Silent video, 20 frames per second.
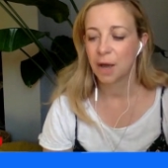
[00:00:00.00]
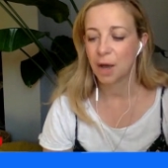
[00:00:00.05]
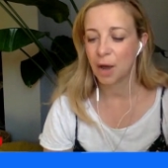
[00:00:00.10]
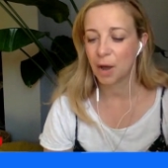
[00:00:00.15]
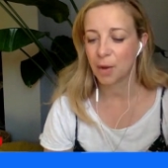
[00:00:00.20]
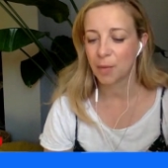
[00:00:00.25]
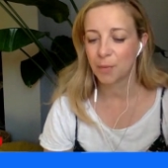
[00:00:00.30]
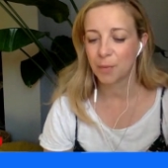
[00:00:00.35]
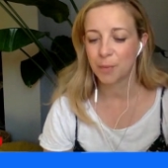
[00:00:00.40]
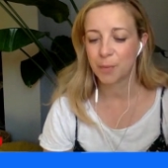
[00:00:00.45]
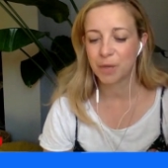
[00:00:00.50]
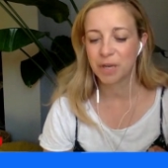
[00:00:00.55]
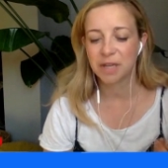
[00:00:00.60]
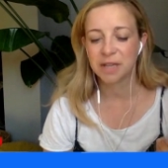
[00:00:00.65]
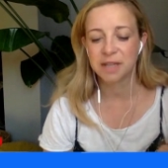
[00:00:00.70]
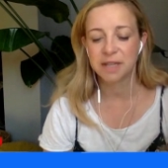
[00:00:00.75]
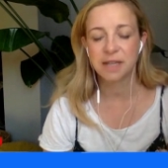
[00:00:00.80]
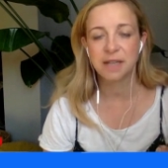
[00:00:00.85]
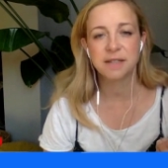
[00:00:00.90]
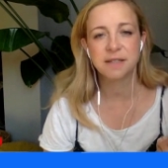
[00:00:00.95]
but I
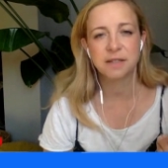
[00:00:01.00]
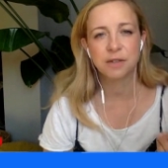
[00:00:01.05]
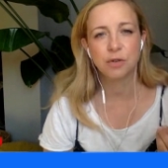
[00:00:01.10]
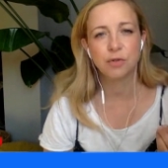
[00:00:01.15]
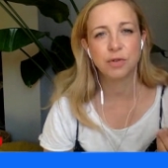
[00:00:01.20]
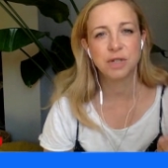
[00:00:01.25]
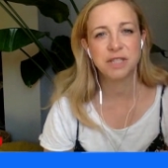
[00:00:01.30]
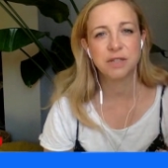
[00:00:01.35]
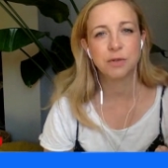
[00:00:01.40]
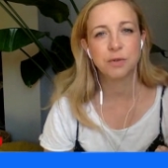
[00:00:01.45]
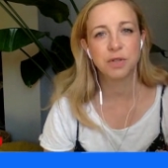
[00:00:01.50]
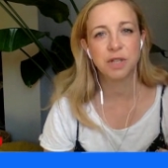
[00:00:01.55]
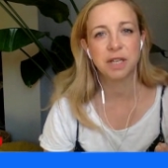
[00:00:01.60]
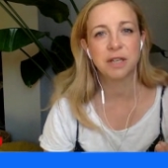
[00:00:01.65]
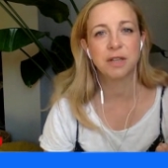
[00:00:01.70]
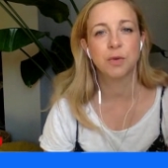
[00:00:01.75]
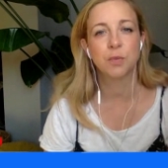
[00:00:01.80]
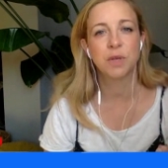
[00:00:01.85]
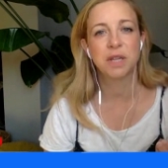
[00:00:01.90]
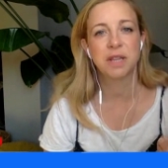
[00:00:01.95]
think it's a critical
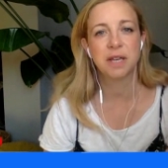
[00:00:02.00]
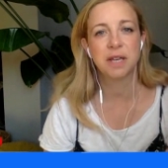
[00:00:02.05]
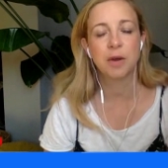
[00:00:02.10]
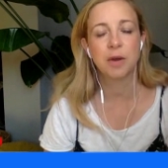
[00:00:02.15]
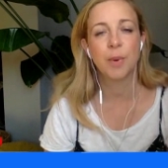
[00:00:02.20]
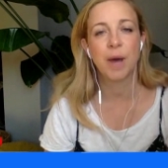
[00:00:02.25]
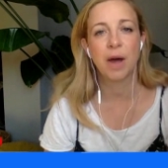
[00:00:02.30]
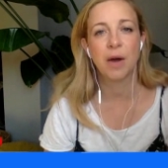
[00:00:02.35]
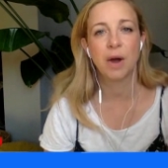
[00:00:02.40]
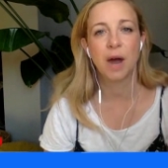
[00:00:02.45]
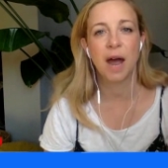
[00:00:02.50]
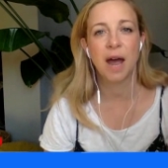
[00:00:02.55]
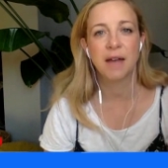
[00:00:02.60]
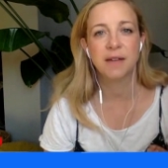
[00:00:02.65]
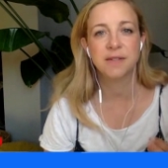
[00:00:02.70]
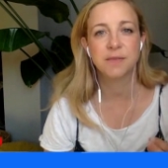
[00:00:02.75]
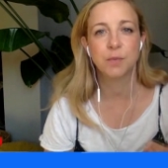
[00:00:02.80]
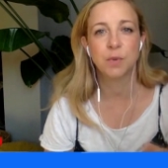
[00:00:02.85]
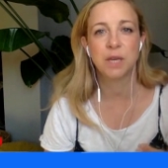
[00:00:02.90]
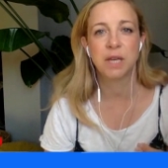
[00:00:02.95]
thing that we think about
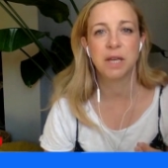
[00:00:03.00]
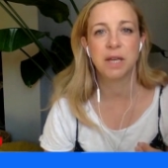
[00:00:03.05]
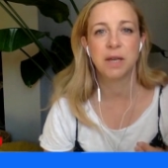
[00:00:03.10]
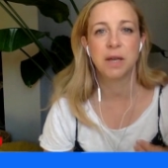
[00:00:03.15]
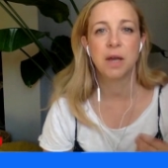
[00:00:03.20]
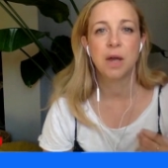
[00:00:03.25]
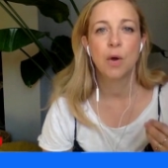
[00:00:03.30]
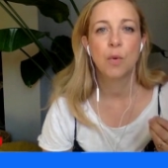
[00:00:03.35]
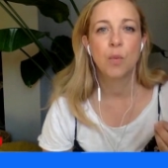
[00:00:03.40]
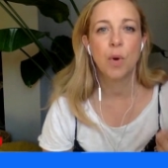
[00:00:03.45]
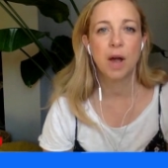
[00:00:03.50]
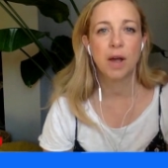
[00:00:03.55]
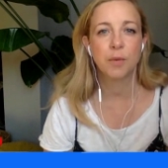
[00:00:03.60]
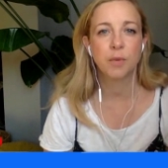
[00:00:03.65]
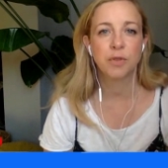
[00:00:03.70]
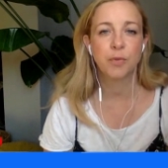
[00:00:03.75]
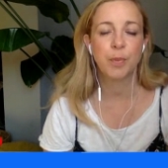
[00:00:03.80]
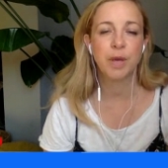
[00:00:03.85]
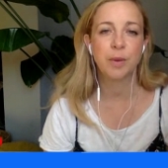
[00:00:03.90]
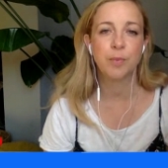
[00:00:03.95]
as we work
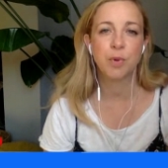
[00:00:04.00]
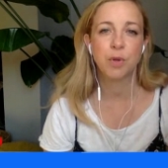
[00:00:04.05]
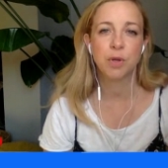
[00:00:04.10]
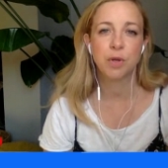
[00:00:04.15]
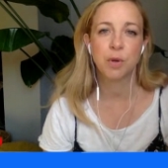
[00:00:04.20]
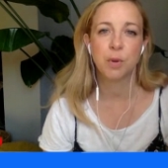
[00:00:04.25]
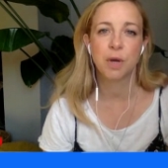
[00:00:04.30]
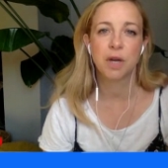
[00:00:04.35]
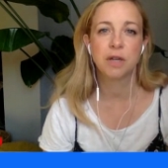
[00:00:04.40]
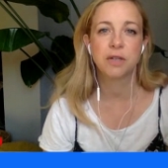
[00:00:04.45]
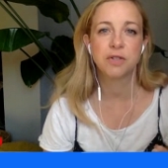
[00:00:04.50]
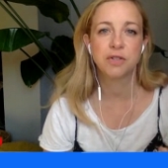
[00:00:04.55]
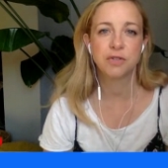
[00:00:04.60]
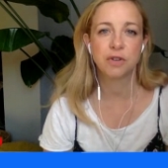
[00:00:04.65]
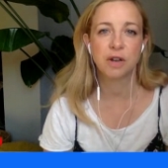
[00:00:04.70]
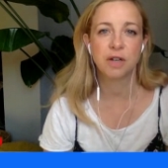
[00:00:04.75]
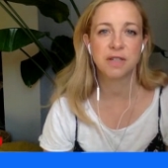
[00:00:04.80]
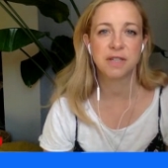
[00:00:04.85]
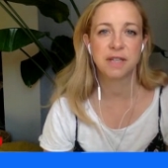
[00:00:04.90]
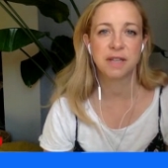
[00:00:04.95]
with people who are
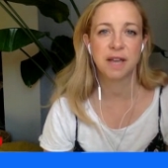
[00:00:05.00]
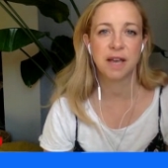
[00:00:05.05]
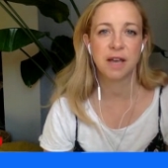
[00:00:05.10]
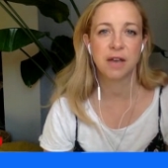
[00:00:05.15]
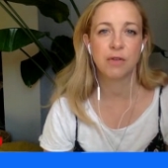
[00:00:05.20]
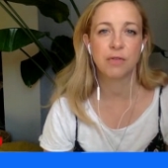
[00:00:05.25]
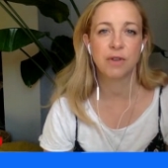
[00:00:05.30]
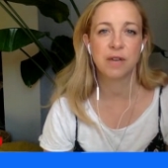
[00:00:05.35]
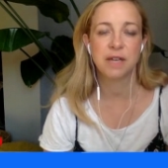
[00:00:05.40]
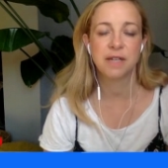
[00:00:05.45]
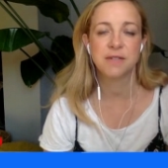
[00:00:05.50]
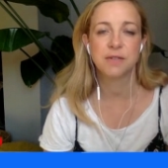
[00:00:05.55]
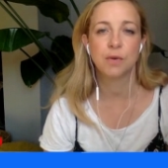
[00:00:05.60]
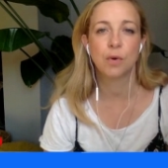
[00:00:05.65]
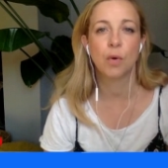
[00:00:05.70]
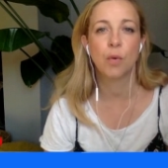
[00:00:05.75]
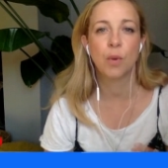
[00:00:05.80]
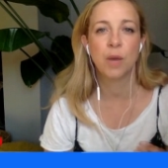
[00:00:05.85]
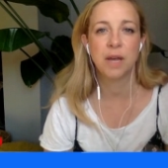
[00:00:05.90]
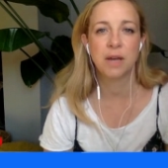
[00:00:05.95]
constructing their careers,
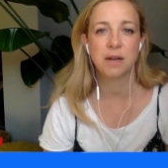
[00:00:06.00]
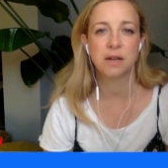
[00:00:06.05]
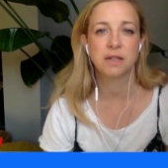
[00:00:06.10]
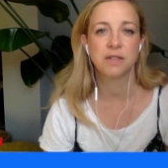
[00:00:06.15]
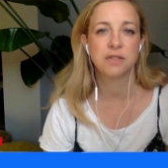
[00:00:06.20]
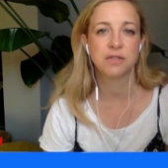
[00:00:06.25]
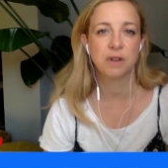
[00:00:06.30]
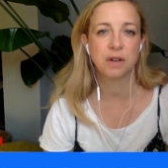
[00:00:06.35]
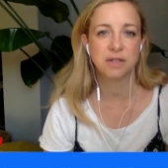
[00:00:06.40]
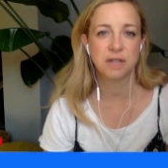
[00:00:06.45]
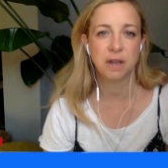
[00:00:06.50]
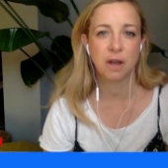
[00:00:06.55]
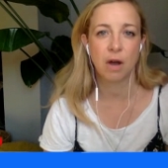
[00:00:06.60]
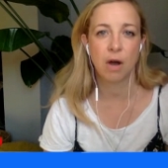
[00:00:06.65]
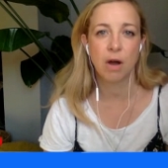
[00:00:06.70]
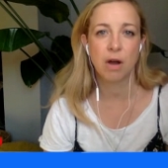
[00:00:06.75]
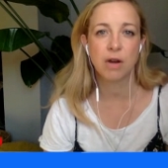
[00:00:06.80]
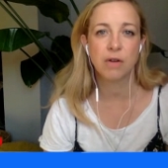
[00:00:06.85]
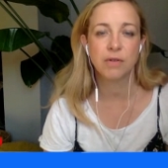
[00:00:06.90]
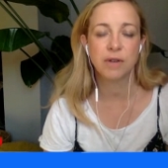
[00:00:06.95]
or we are constructing
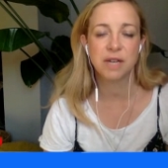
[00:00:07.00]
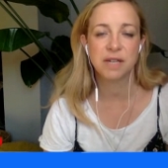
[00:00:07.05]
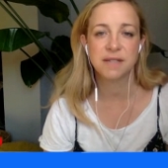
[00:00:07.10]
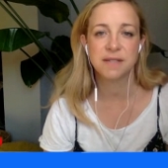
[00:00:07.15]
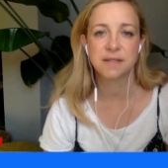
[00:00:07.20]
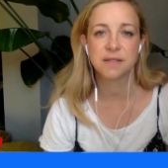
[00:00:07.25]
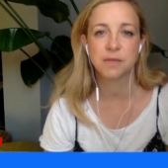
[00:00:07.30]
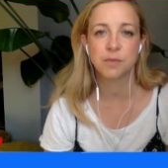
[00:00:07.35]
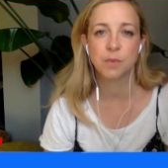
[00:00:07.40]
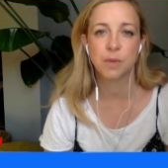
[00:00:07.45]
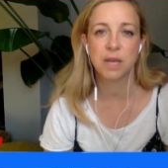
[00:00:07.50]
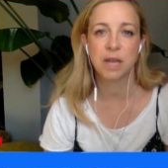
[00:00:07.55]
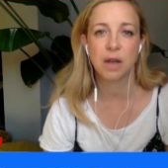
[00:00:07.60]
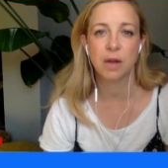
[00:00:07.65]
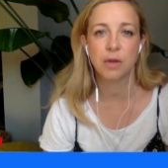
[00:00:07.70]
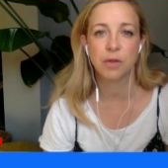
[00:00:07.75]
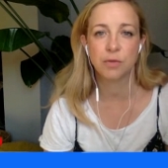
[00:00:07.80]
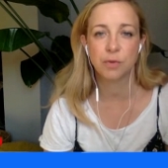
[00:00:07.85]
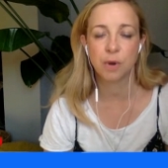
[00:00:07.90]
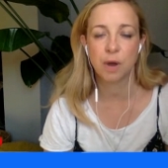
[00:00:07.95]
our careers as we
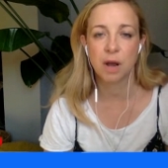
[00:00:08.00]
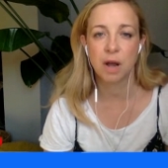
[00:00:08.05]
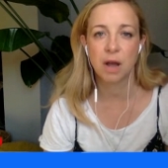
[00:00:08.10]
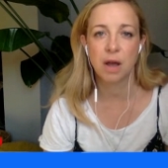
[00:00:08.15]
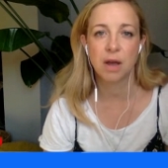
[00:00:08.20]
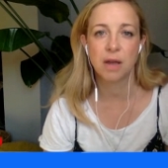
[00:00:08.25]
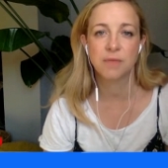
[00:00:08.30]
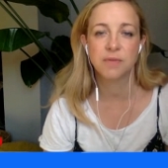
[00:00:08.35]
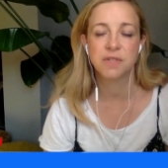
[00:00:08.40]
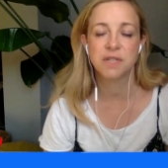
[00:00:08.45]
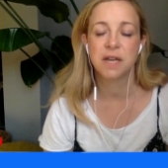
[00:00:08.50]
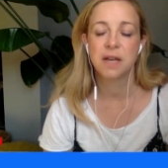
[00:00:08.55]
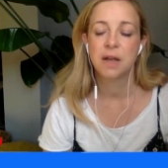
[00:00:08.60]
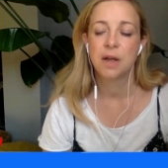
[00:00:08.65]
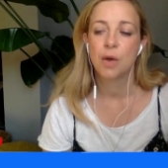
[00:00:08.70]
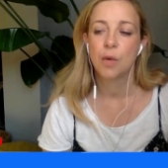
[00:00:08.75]
go through our lives.